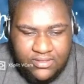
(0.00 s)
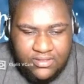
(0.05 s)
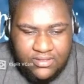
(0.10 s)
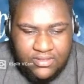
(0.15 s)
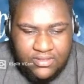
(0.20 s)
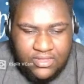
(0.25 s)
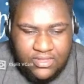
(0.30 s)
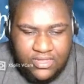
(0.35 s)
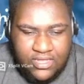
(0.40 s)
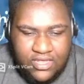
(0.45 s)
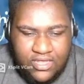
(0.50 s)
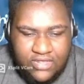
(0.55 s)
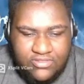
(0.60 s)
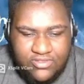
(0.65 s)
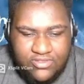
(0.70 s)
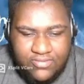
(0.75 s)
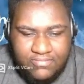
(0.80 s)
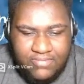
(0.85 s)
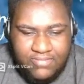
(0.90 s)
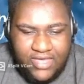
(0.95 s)

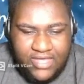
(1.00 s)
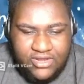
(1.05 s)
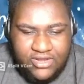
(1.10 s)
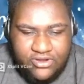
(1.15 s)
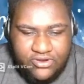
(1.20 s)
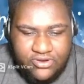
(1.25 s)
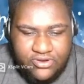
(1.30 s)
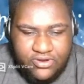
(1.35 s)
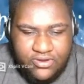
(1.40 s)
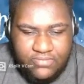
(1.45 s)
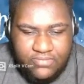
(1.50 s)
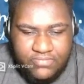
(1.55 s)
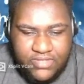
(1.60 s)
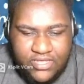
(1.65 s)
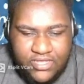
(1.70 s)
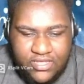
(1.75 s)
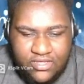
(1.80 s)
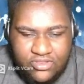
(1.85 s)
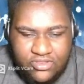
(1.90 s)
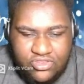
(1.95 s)
manner
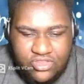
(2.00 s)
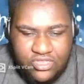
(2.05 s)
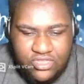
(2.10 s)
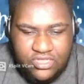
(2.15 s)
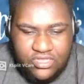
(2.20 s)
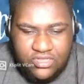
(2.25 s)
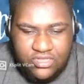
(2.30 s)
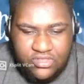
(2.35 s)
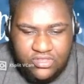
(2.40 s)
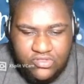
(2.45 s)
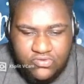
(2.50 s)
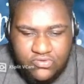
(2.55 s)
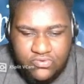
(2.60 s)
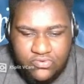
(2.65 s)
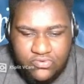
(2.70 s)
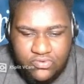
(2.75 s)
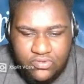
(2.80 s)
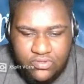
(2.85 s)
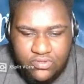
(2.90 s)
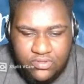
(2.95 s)
because he knew
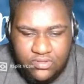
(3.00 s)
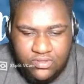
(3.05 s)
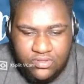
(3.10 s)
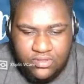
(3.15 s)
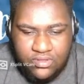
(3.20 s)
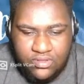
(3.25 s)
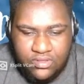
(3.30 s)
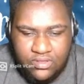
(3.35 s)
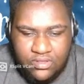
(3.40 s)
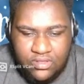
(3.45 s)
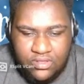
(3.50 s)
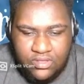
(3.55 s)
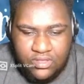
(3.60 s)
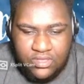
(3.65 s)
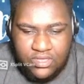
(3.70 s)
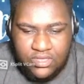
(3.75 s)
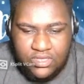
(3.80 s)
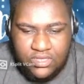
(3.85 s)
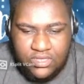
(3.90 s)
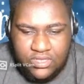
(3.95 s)

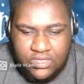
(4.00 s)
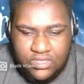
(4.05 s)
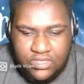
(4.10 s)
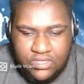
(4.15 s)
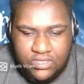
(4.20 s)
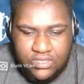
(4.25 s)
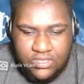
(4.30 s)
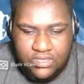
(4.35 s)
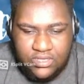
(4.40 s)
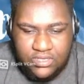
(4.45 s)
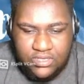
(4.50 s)
he could